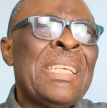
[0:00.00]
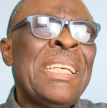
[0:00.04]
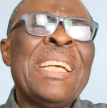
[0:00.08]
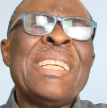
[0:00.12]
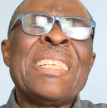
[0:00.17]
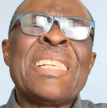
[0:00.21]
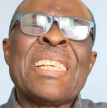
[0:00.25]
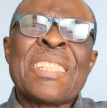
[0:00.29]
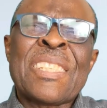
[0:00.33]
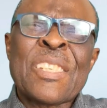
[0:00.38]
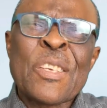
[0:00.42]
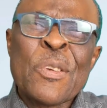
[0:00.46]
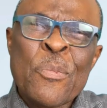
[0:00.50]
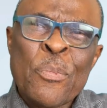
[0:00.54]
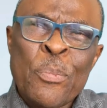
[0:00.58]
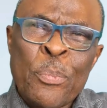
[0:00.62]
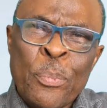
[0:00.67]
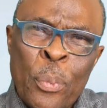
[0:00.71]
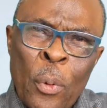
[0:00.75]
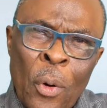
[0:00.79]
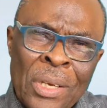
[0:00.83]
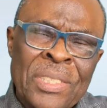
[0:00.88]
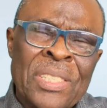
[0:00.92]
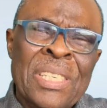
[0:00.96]
It is
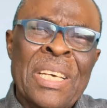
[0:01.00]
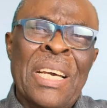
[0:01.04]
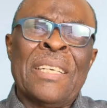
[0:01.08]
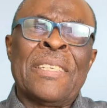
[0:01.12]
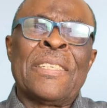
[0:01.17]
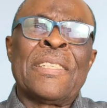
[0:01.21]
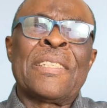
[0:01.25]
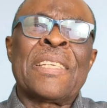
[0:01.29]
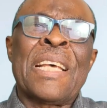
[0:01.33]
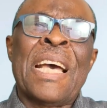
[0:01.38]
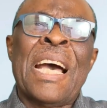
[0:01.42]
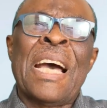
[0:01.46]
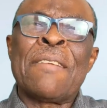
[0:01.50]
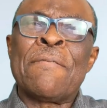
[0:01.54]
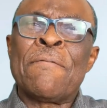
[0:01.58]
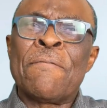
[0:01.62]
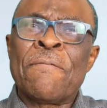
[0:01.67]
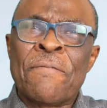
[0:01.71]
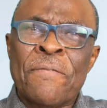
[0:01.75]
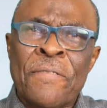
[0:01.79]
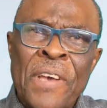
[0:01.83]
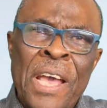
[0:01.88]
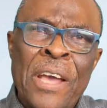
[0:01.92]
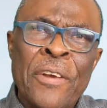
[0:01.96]
important and
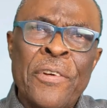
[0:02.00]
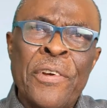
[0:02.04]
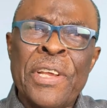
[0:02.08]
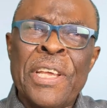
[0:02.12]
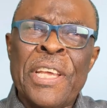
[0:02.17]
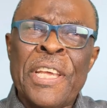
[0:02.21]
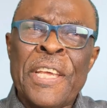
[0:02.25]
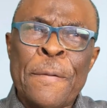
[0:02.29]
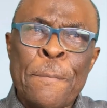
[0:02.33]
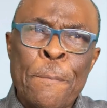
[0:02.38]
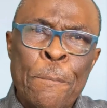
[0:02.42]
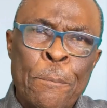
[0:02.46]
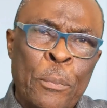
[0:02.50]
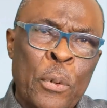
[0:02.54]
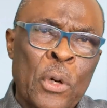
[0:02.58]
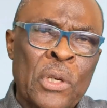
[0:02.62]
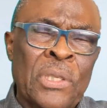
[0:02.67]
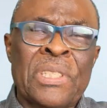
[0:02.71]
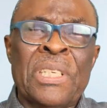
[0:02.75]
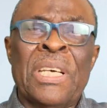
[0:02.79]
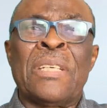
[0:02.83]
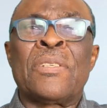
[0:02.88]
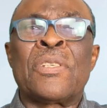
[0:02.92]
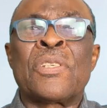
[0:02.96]
very
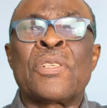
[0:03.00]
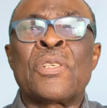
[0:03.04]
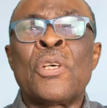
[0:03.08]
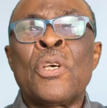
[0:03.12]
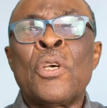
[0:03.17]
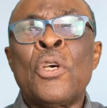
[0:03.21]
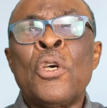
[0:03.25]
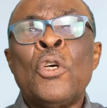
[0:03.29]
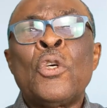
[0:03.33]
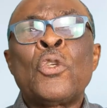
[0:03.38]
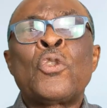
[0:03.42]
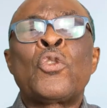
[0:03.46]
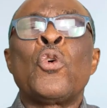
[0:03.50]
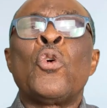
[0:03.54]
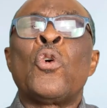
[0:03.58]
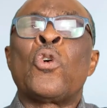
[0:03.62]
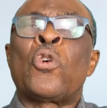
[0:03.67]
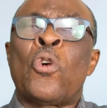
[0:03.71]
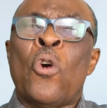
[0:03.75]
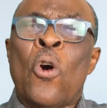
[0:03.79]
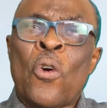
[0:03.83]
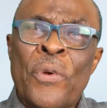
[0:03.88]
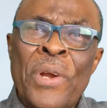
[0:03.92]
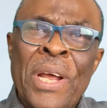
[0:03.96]
important
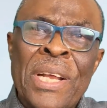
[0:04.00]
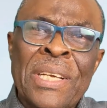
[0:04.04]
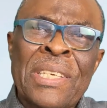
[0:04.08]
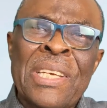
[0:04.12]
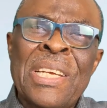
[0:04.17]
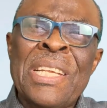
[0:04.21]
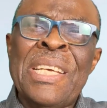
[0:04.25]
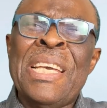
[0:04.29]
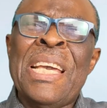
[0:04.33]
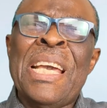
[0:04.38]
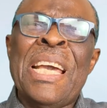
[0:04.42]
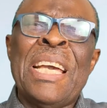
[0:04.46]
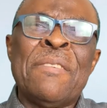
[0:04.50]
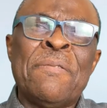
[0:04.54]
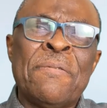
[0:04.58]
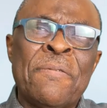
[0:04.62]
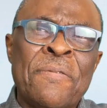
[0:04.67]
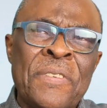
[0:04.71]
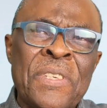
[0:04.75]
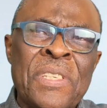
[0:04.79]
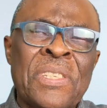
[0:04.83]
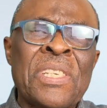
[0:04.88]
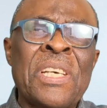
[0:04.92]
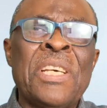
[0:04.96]
to correctly
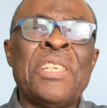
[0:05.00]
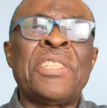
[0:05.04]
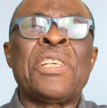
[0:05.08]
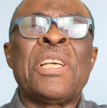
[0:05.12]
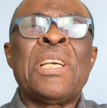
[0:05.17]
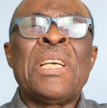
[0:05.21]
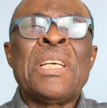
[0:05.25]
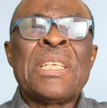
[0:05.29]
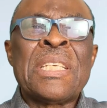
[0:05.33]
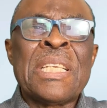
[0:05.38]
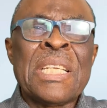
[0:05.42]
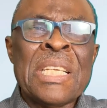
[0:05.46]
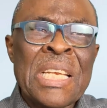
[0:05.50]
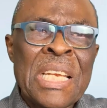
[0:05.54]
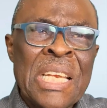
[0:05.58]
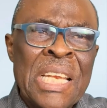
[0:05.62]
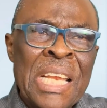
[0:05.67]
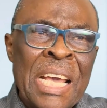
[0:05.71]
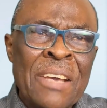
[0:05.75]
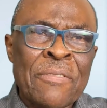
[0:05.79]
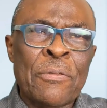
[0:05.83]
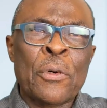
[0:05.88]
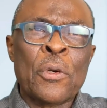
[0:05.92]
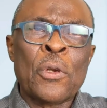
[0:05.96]
envisage the
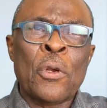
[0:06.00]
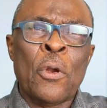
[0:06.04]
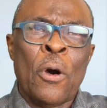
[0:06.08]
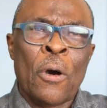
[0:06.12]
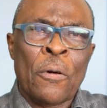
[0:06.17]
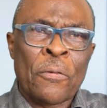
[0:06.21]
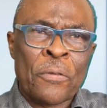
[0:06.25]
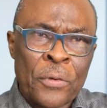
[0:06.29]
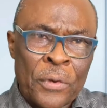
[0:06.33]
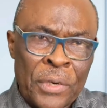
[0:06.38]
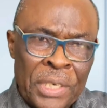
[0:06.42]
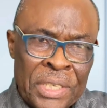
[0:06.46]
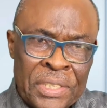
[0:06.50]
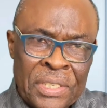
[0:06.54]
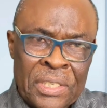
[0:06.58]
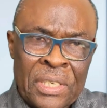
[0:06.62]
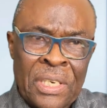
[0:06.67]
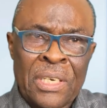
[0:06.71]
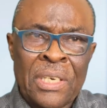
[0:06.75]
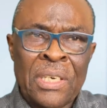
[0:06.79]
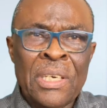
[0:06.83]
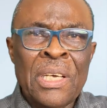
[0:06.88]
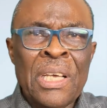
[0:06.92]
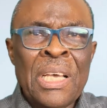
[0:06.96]
level of
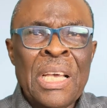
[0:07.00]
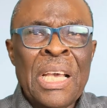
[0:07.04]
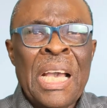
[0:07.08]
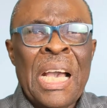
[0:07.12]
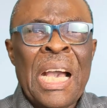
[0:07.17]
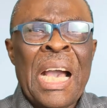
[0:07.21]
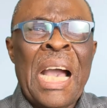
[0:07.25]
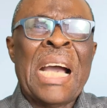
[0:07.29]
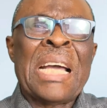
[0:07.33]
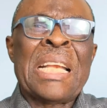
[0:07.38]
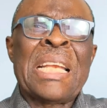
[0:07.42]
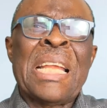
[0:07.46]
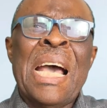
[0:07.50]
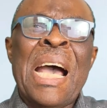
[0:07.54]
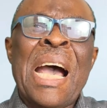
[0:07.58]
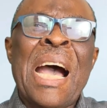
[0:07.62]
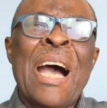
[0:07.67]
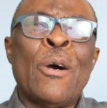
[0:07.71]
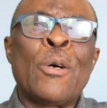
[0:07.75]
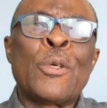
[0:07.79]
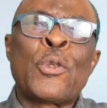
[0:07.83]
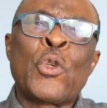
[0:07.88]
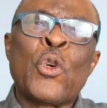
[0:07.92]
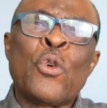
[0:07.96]
risk and
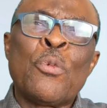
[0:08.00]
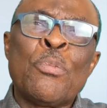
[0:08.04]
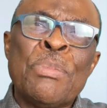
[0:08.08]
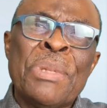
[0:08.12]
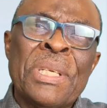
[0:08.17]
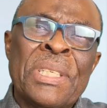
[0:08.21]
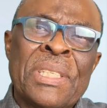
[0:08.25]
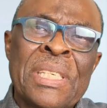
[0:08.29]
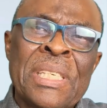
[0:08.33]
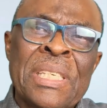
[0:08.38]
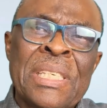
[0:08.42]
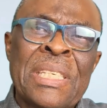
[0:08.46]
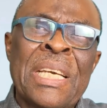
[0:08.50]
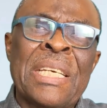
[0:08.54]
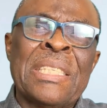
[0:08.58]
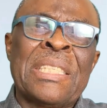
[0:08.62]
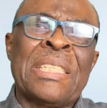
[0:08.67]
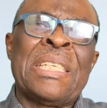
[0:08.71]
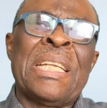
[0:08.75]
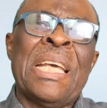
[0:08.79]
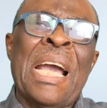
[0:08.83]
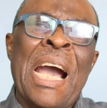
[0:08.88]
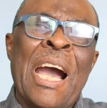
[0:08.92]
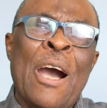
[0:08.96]
how to
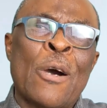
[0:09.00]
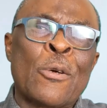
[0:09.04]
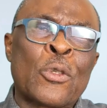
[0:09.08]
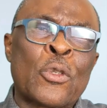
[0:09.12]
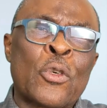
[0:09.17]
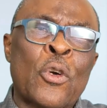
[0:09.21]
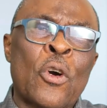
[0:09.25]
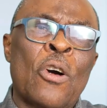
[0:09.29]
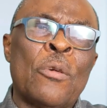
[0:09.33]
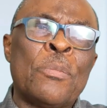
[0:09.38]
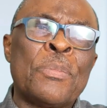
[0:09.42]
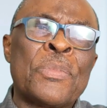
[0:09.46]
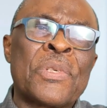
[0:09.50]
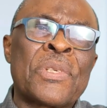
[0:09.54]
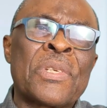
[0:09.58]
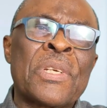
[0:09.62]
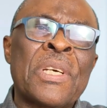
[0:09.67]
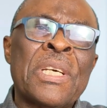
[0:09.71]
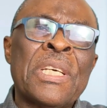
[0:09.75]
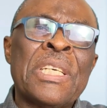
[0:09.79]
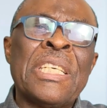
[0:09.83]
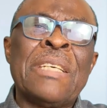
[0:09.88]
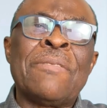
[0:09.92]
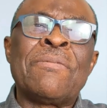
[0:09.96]
mitigate the outcomes
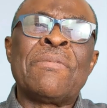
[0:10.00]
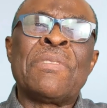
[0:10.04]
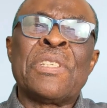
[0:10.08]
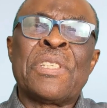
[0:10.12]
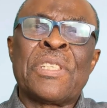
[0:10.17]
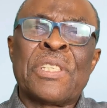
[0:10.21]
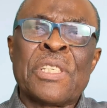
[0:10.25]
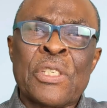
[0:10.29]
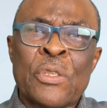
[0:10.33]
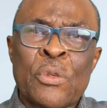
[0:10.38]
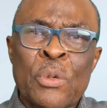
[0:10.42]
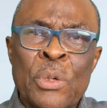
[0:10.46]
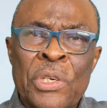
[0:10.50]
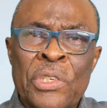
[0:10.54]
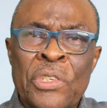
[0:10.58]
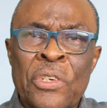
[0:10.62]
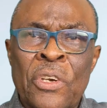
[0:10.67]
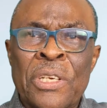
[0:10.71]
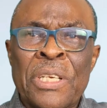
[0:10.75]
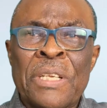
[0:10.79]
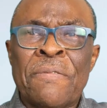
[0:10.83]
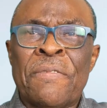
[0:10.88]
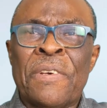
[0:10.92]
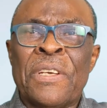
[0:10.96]
if the
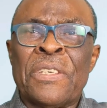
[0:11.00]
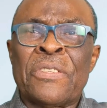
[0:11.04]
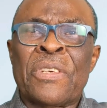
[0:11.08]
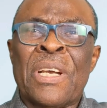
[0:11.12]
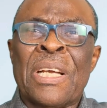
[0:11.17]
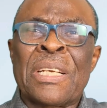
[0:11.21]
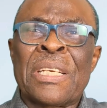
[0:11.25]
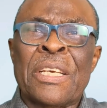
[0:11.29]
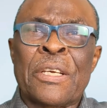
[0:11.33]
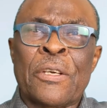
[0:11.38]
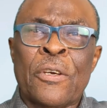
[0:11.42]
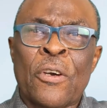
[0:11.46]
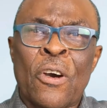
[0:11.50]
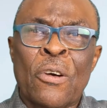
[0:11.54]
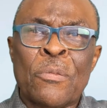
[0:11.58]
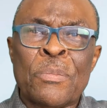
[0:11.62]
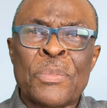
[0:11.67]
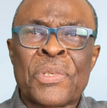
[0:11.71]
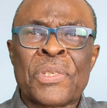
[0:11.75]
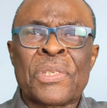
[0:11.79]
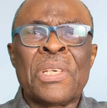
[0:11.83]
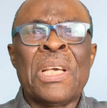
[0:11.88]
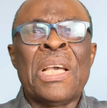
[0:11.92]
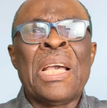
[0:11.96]
situation eventually
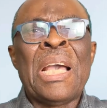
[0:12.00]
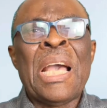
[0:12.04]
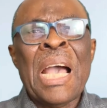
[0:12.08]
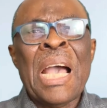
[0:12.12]
comes